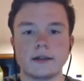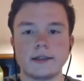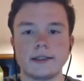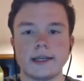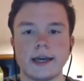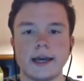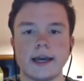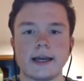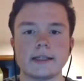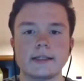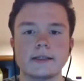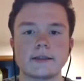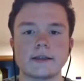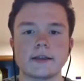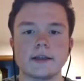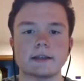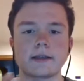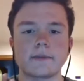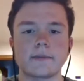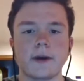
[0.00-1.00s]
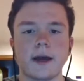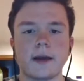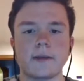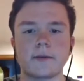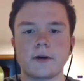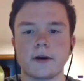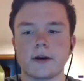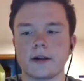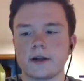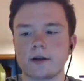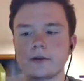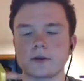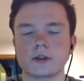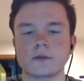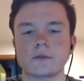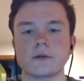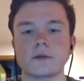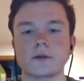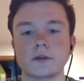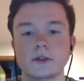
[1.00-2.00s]
gas as a byproduct,
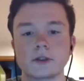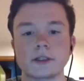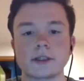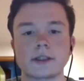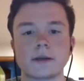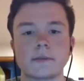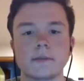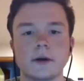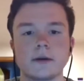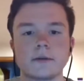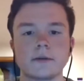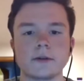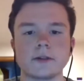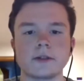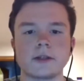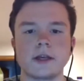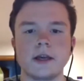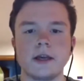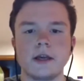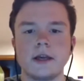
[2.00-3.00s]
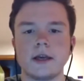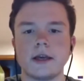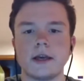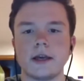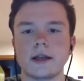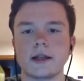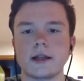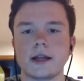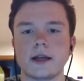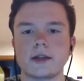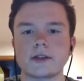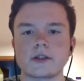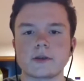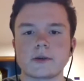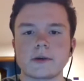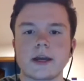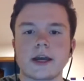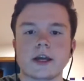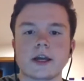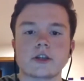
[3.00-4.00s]
which produces the bubbles and allows the
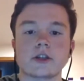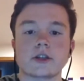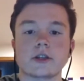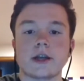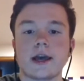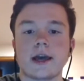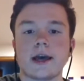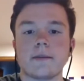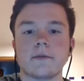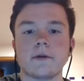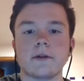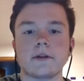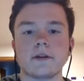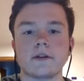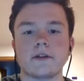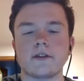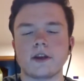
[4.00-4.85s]
reaction to happen.